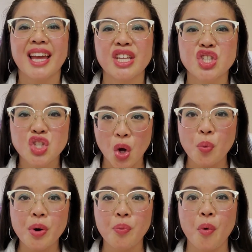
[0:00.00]
It is so
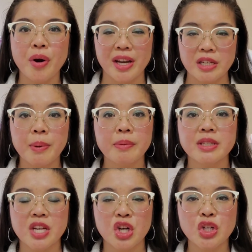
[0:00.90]
rewarding to be able
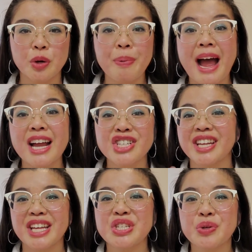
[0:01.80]
to turn your
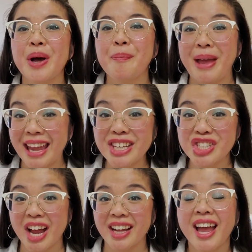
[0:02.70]
passion into a
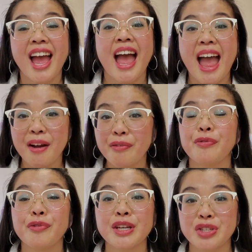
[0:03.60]
paycheck
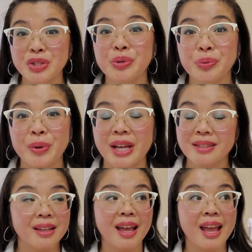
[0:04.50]
every two
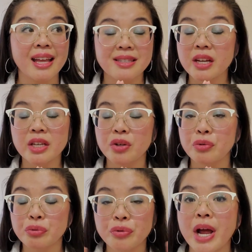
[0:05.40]
weeks. It's an
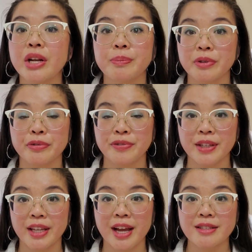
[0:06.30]
incredible
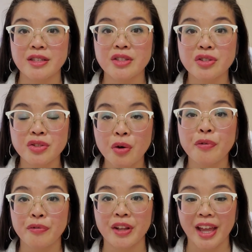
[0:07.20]
feeling, guys. It's so
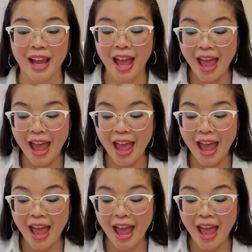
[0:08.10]
fulfilling.